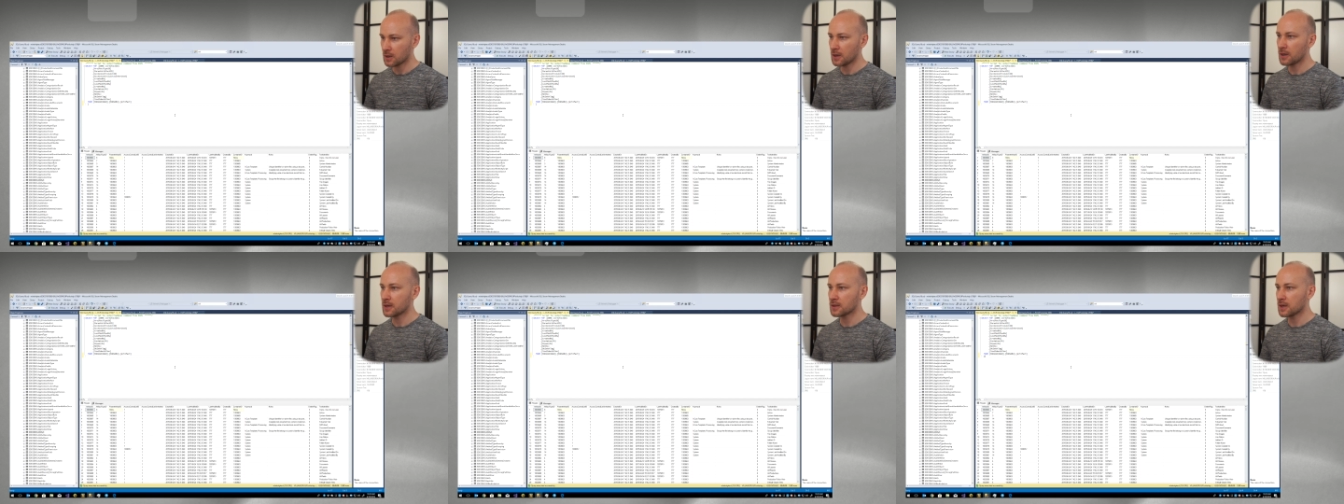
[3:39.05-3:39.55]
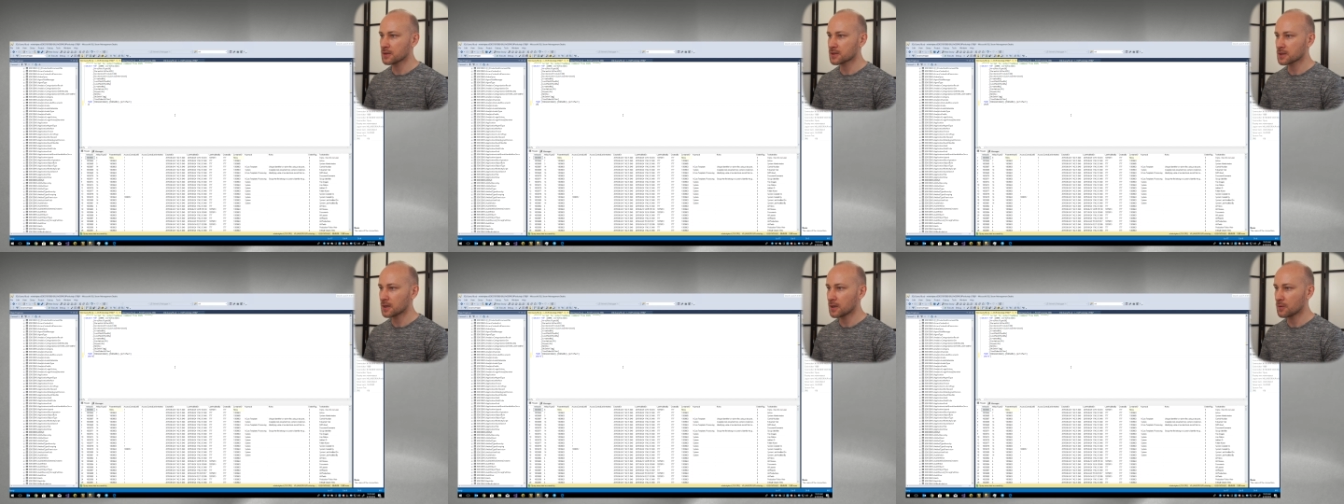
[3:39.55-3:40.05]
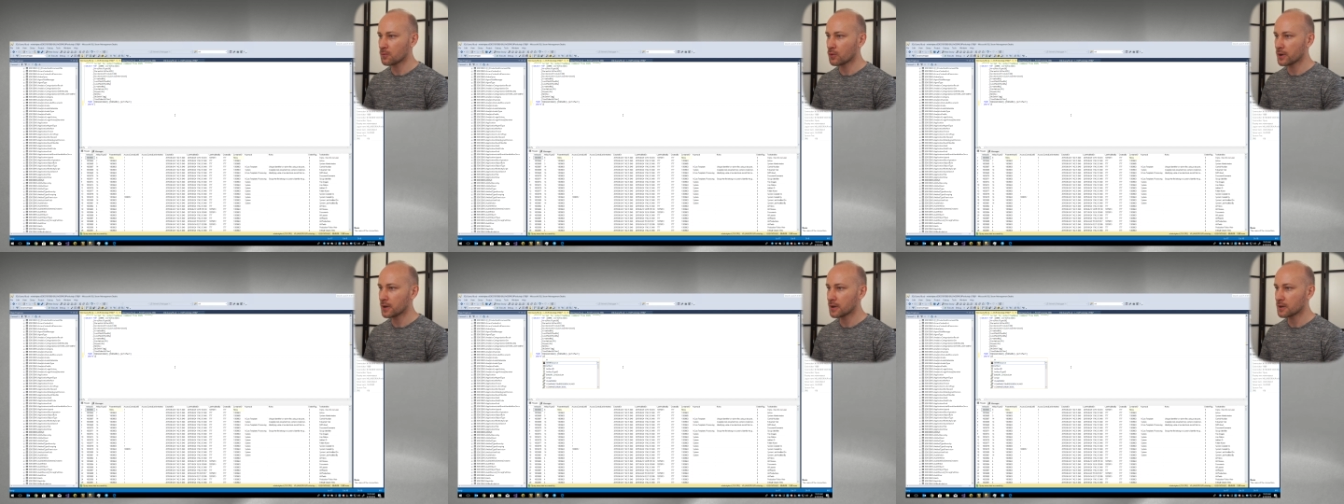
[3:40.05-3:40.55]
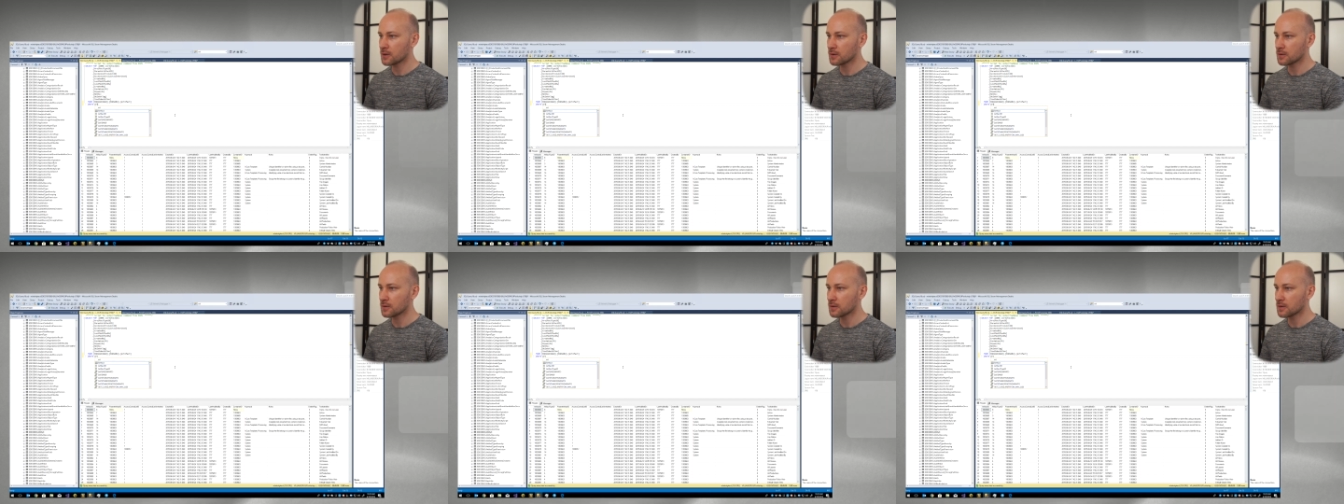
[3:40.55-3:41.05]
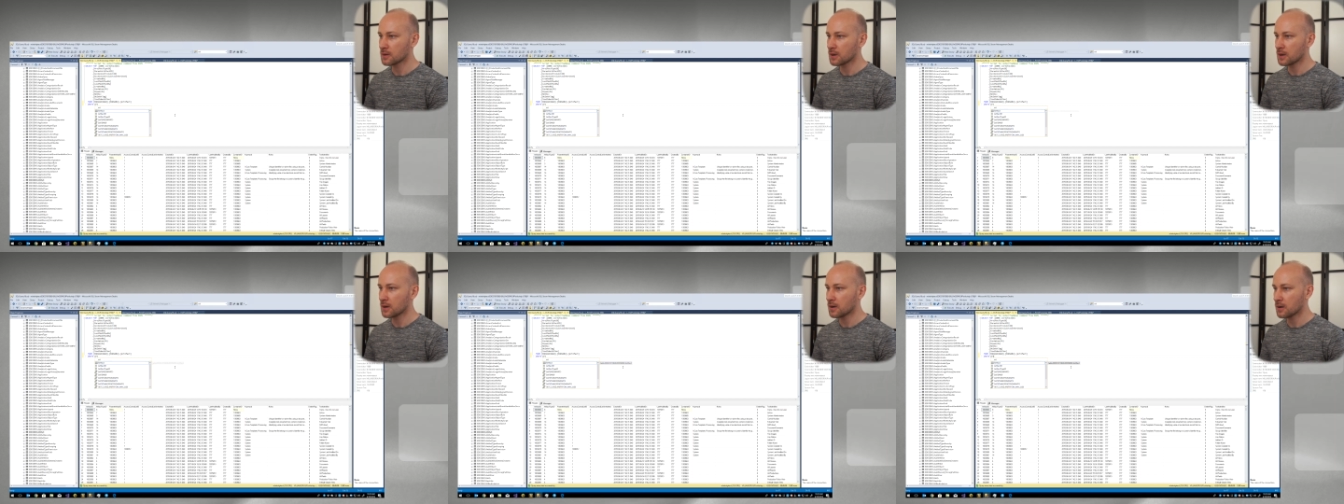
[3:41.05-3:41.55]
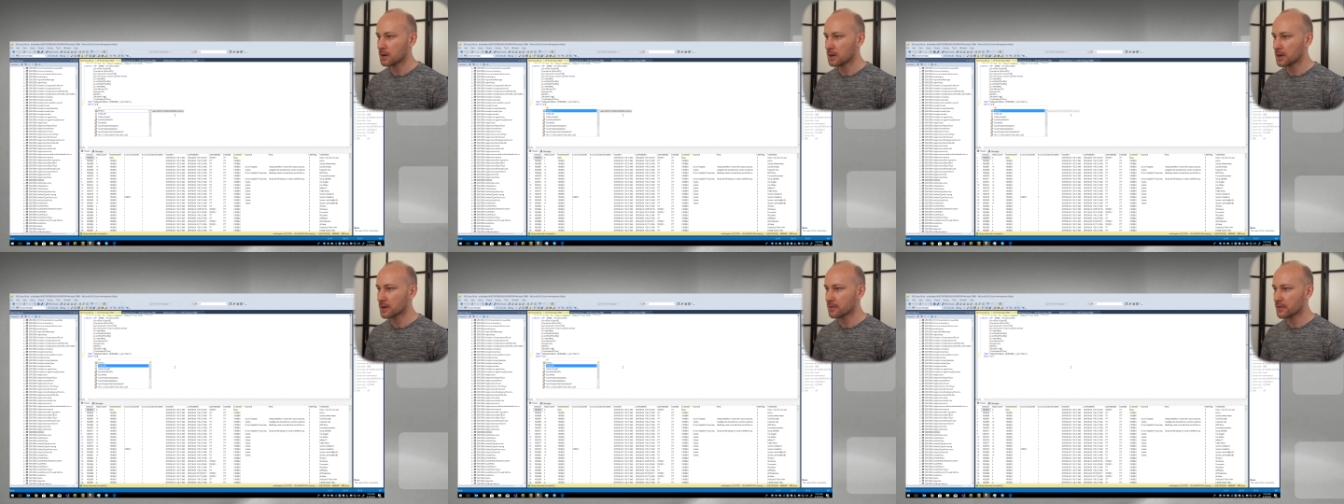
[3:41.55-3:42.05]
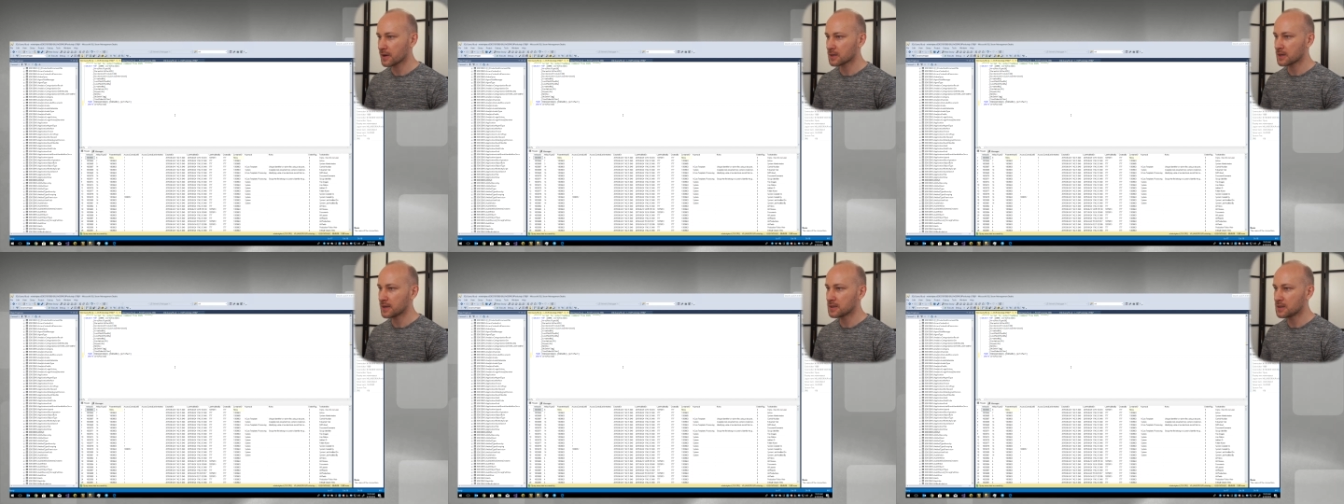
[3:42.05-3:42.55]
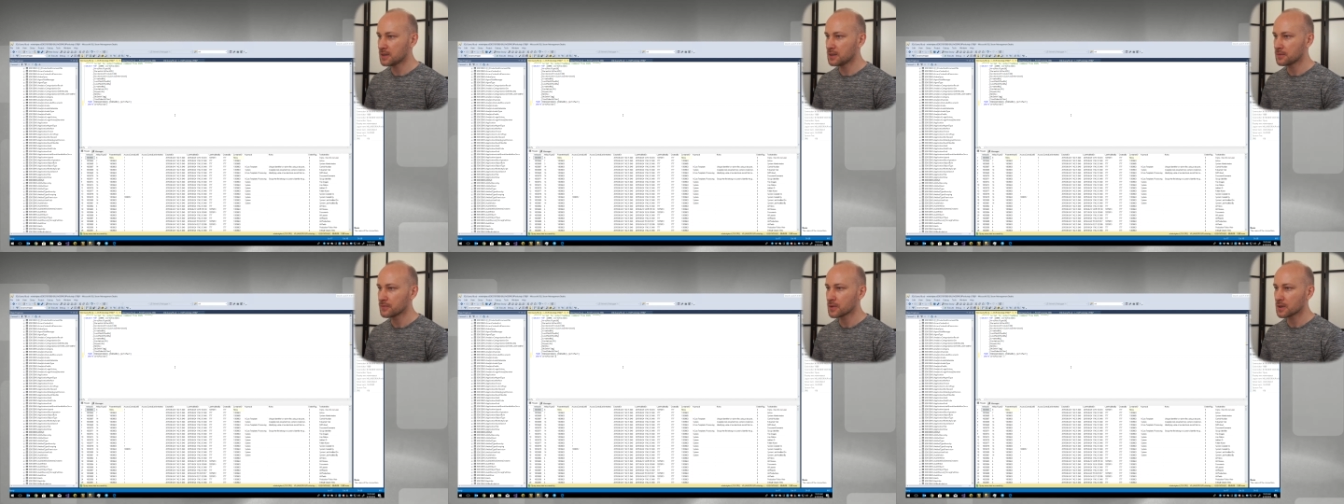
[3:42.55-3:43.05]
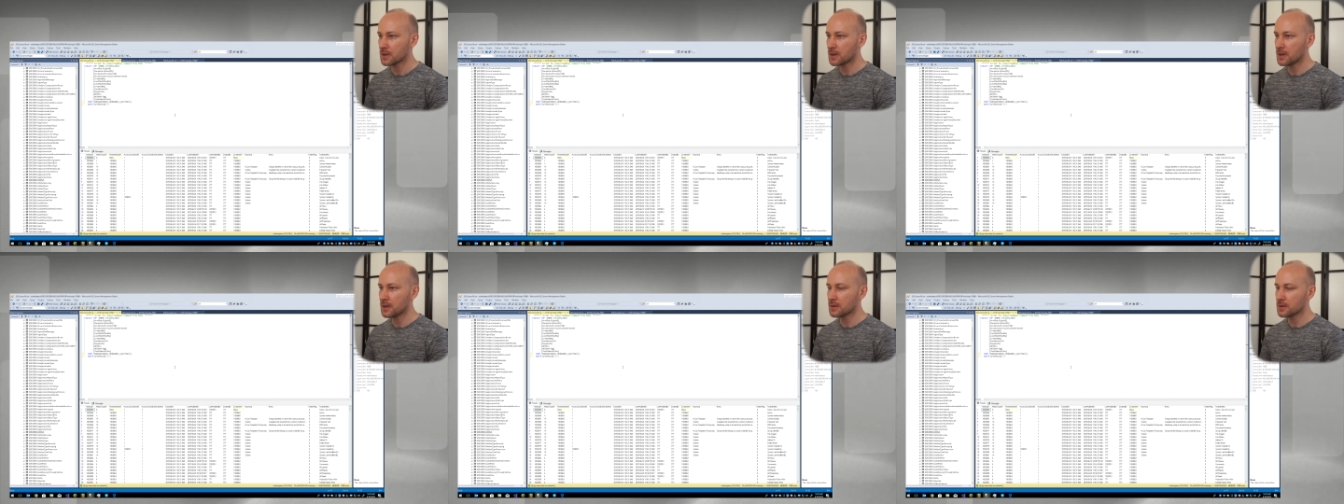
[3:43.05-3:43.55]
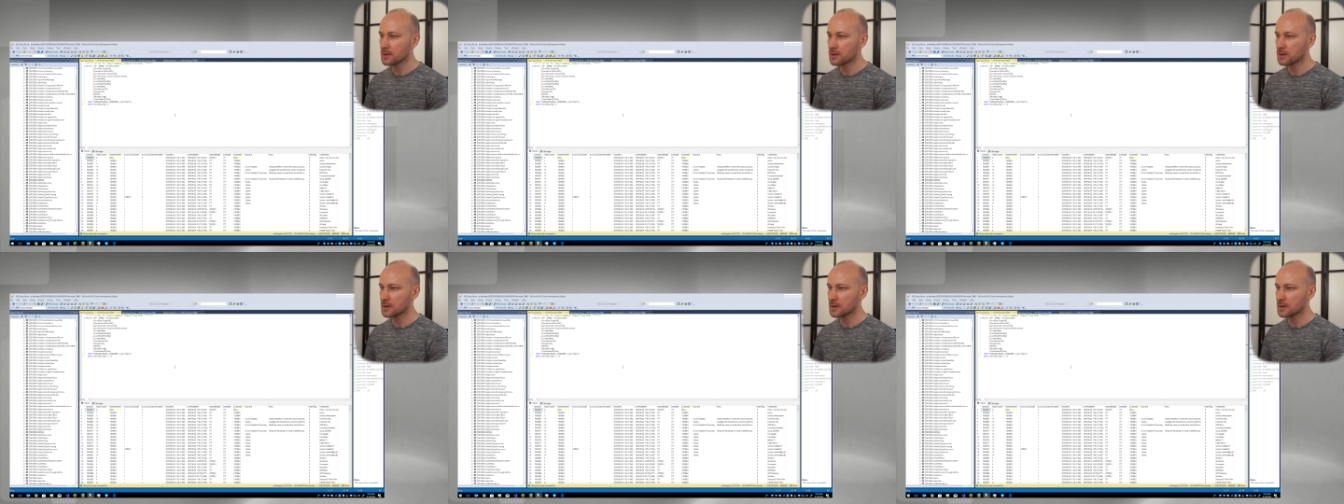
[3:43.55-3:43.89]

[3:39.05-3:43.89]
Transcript: And I'll say where artifact I D in,